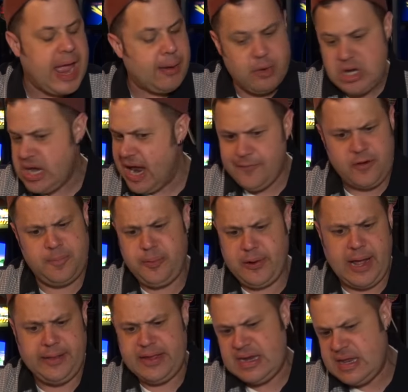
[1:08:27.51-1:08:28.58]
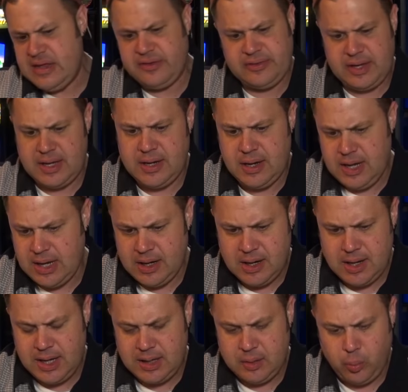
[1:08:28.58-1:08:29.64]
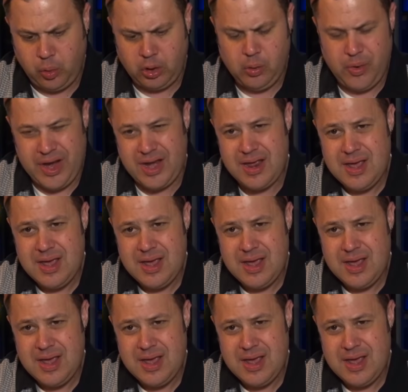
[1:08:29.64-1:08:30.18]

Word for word: I would never put LEDs in in, a, in whirlwind.